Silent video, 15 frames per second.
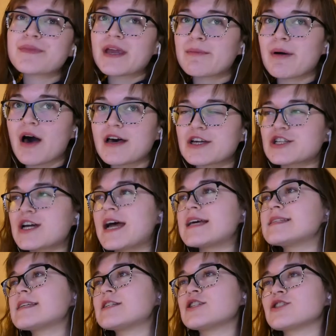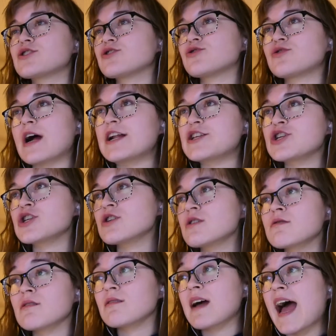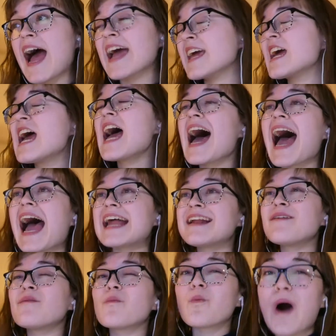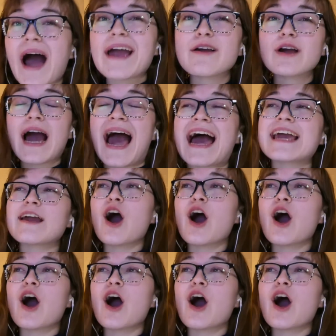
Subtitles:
Apologize. I